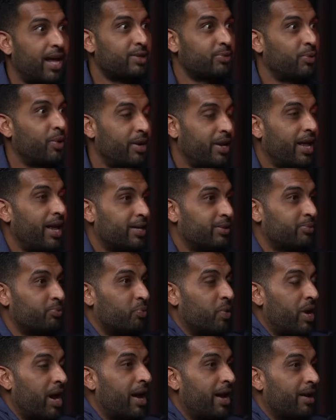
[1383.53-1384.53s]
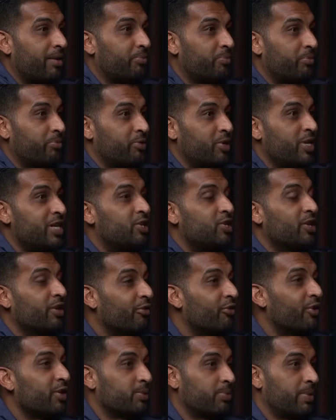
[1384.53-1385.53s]
That's what I teach in
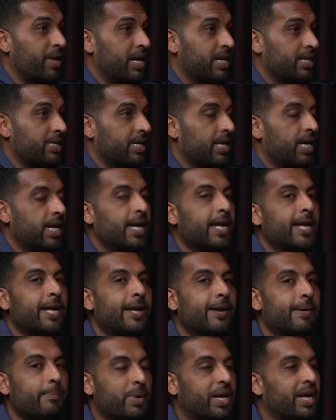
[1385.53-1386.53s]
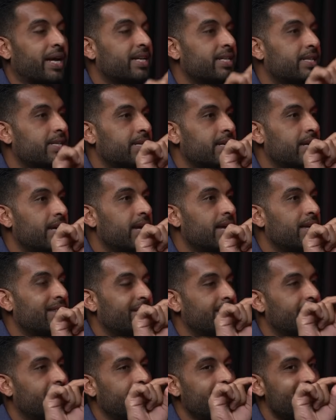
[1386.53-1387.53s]
the first place. Because
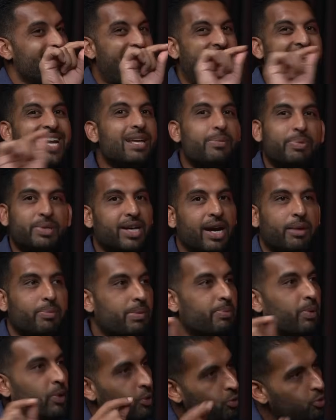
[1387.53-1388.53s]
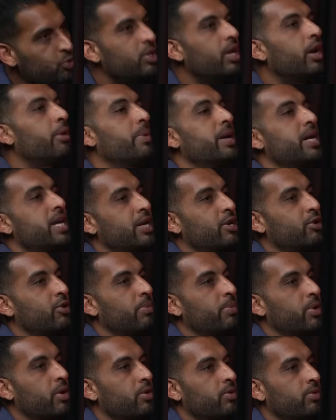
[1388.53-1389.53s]
90% of people lose their money in
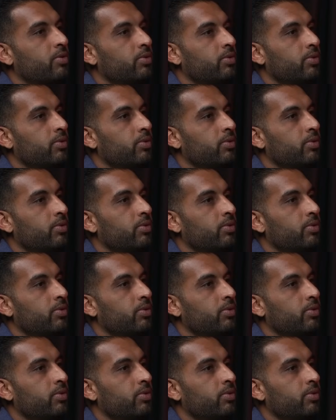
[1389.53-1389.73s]
crypto.